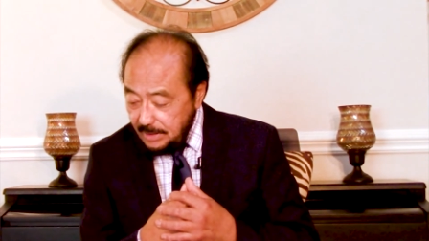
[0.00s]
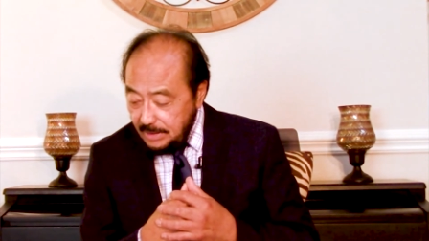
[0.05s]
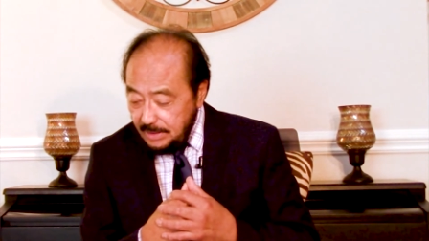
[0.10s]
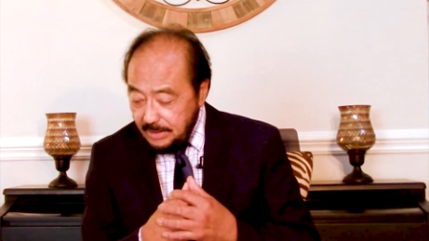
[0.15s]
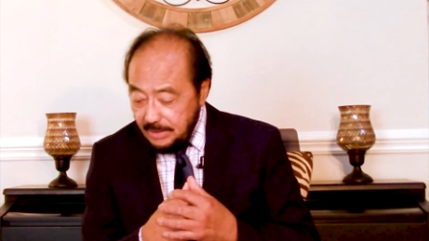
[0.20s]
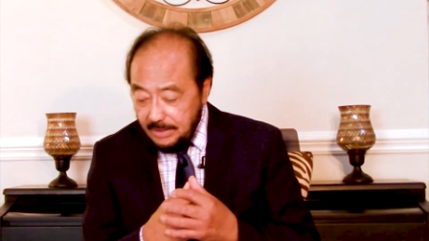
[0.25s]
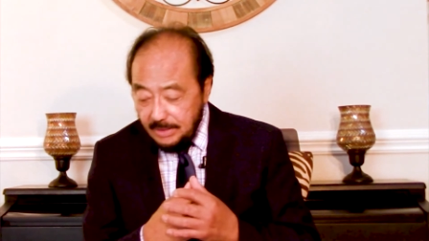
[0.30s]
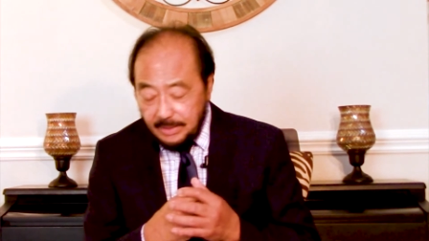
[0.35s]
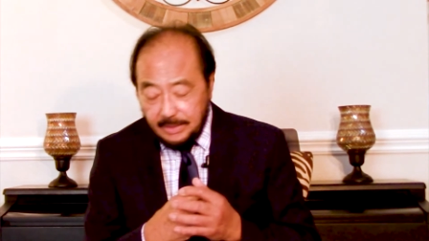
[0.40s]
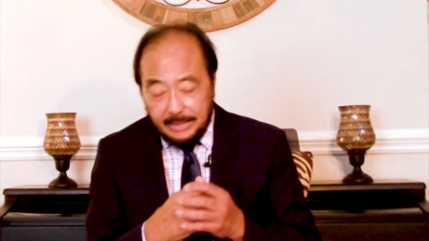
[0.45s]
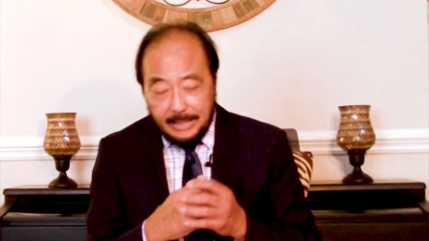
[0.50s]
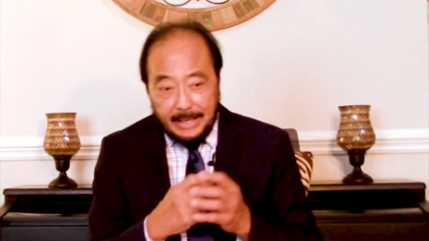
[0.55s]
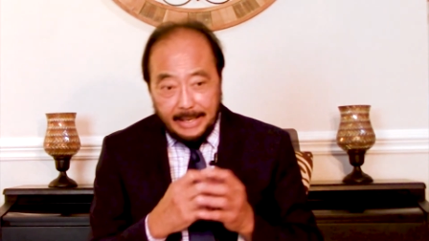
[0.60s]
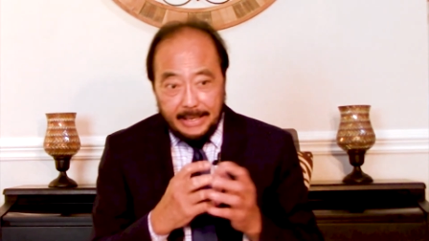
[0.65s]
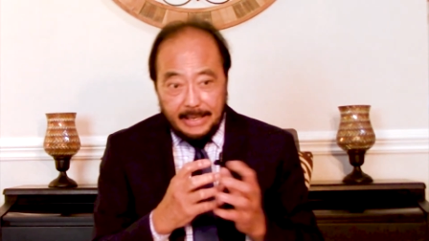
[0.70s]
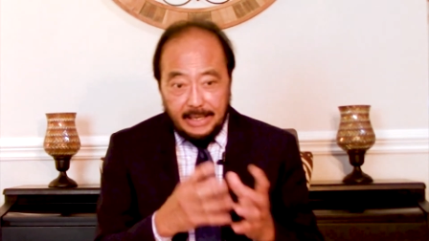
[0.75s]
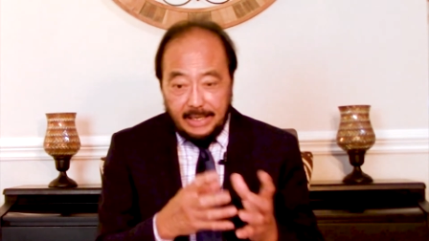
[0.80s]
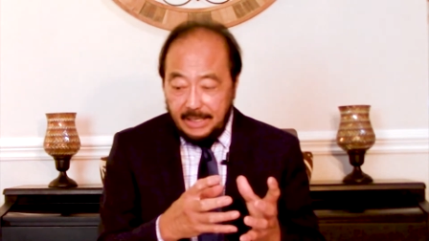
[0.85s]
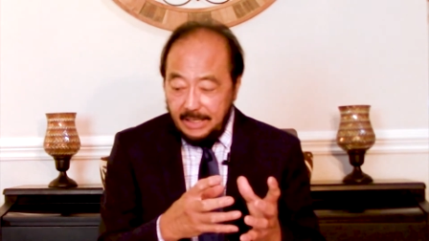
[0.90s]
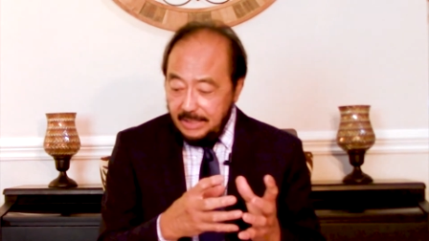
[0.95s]
That
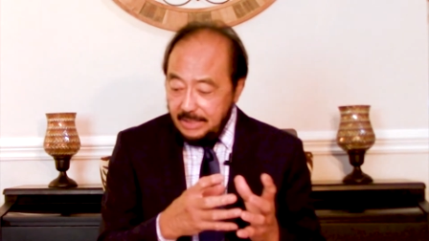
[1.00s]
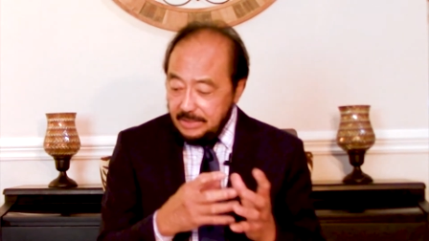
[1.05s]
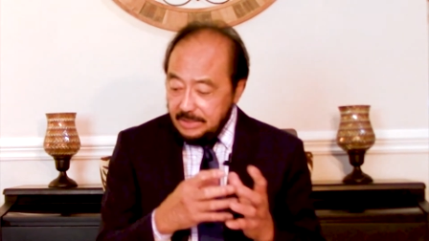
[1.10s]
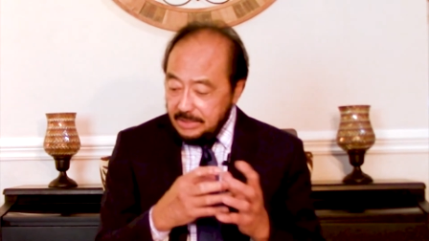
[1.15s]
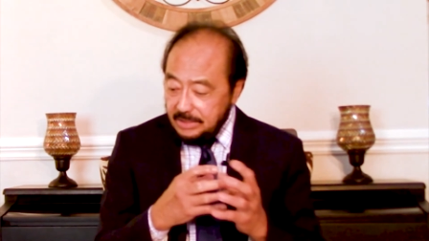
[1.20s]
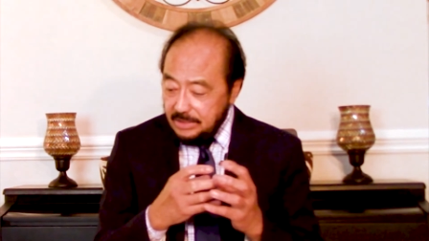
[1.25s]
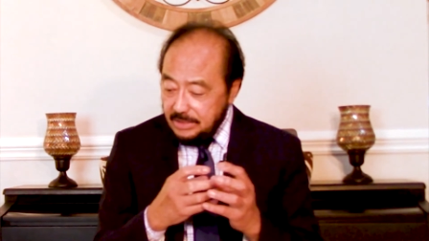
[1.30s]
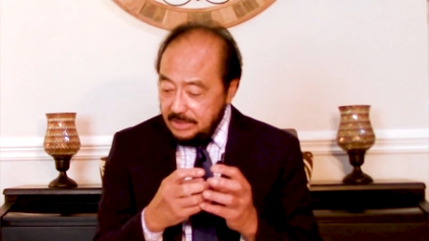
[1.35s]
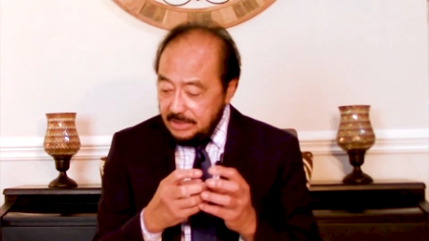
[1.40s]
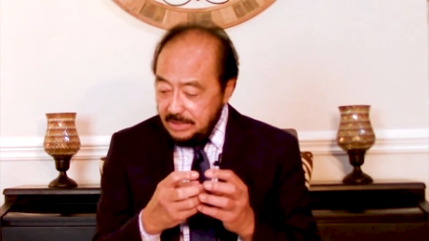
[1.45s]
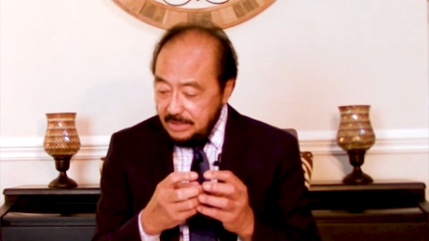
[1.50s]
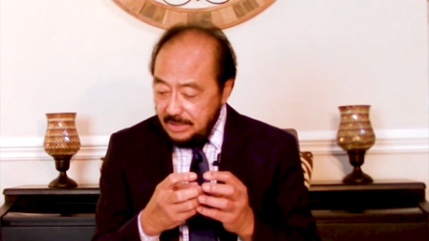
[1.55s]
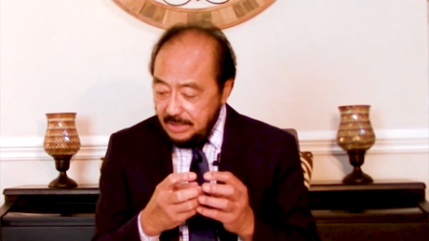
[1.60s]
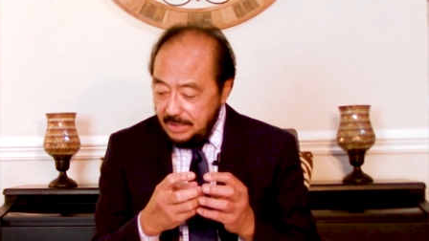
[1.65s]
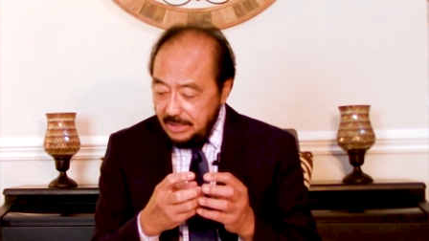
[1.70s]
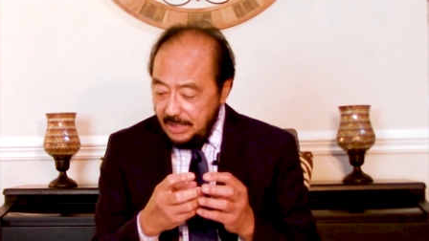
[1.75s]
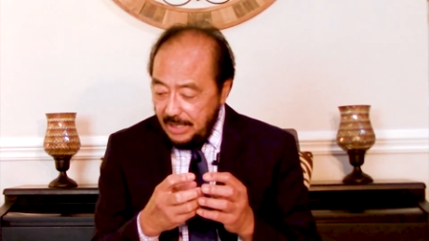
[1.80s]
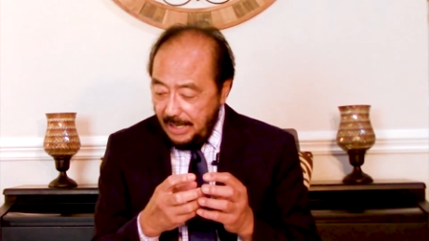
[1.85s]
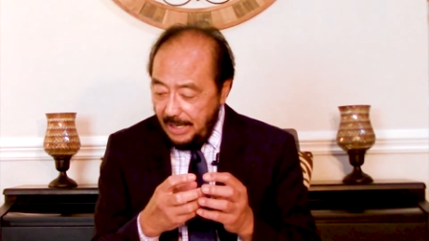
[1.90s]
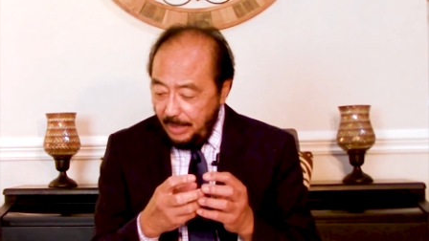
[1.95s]
is,
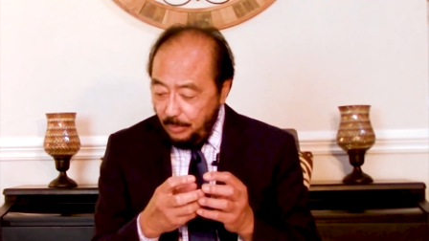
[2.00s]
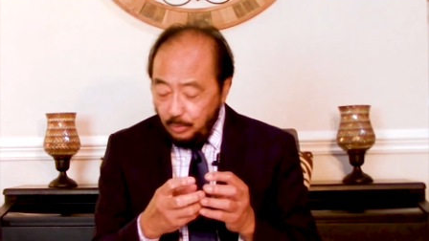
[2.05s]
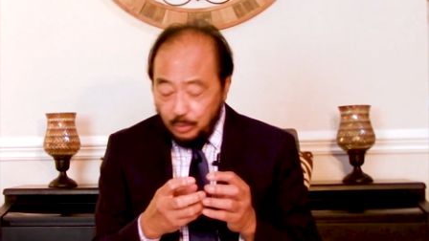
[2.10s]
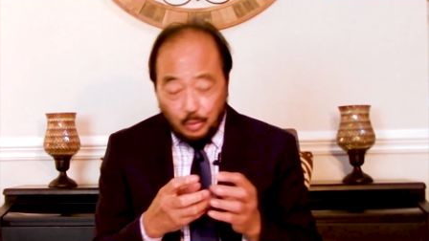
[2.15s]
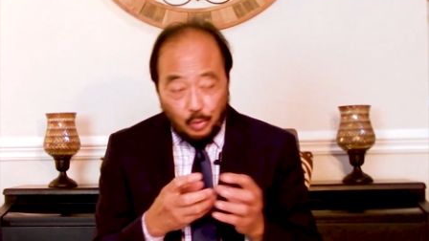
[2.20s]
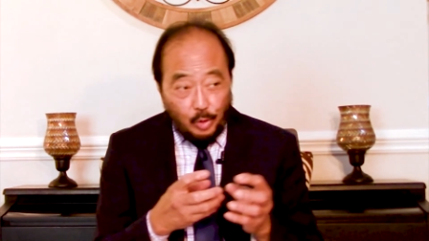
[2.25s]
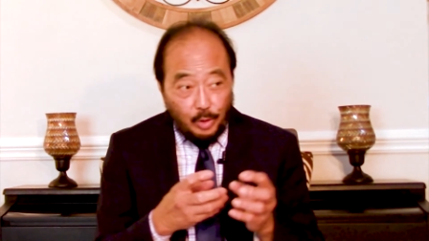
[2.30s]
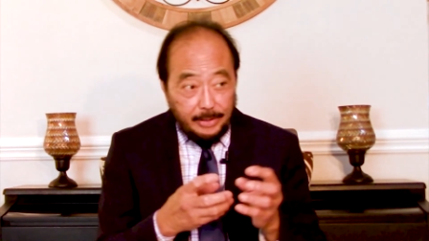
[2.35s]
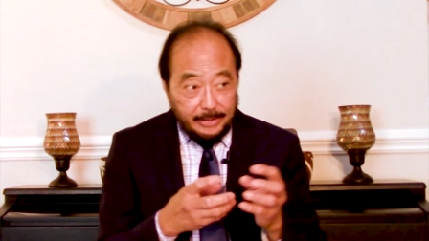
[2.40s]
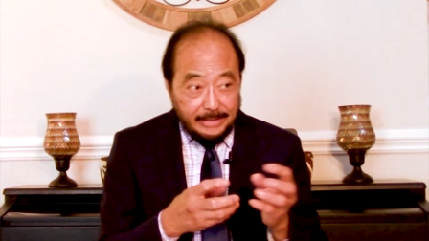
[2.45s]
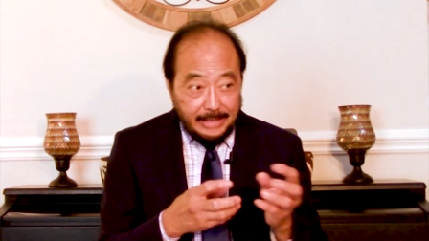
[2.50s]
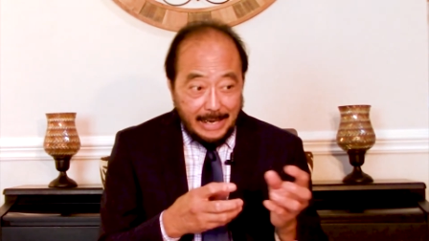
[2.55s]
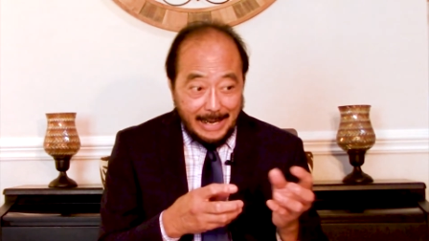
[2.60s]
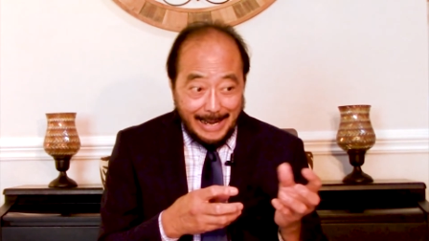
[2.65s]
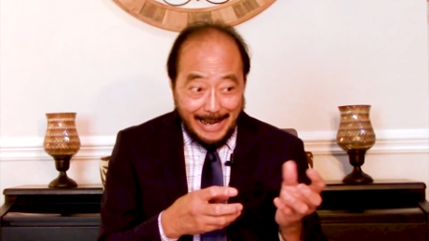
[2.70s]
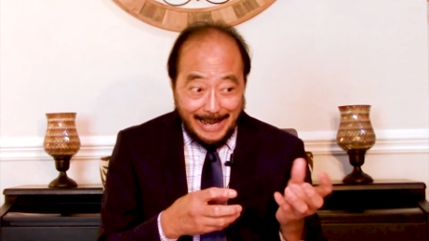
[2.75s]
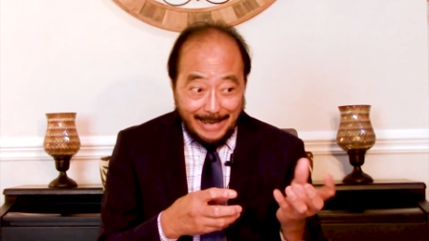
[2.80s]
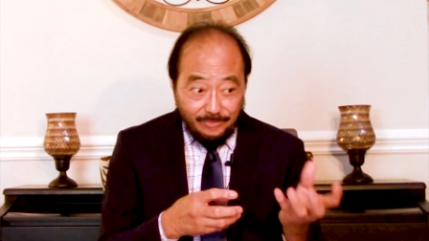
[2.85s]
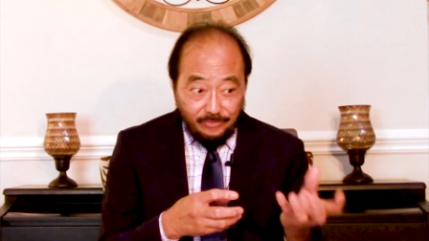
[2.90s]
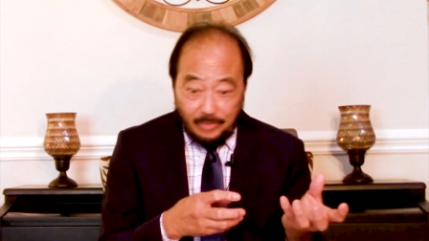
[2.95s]
I would call it
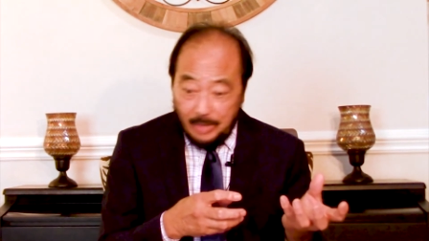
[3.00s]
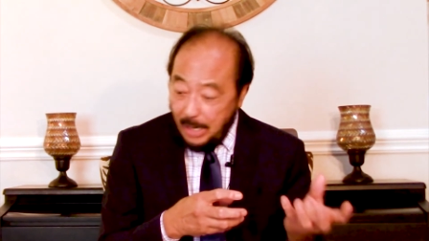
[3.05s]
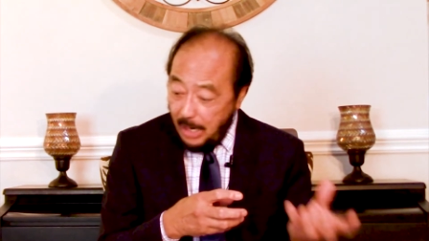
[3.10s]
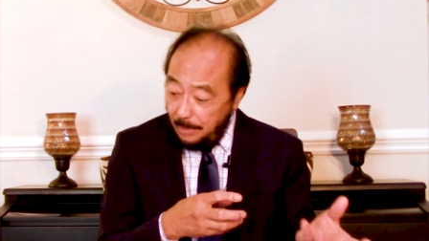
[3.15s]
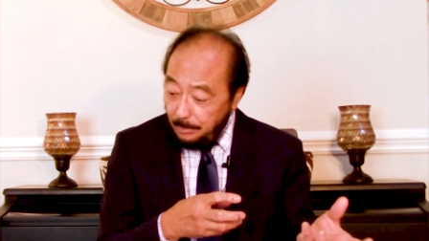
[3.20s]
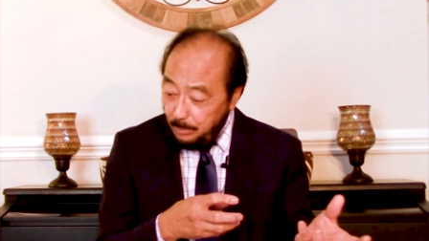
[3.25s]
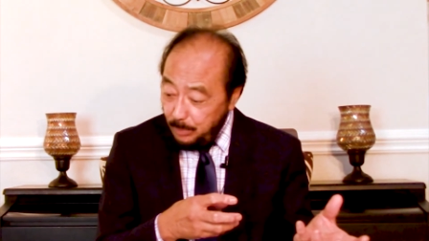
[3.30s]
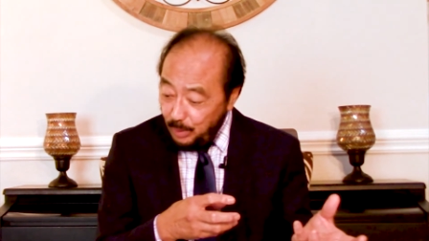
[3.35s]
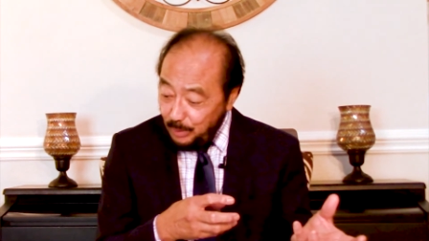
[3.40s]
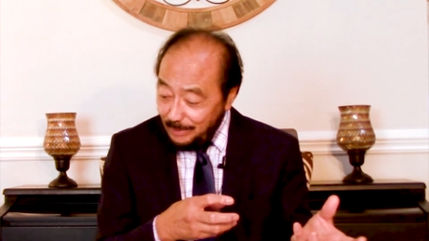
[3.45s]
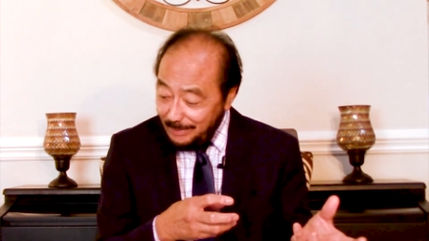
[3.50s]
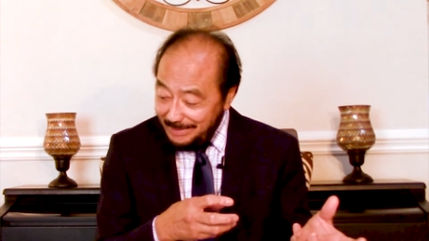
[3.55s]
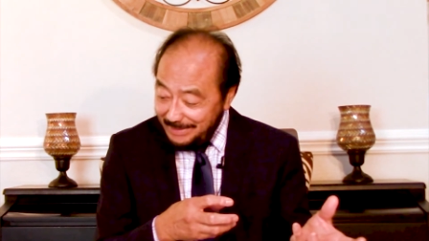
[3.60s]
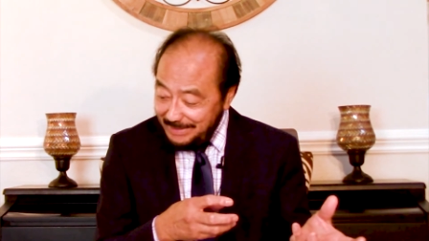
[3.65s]
half humble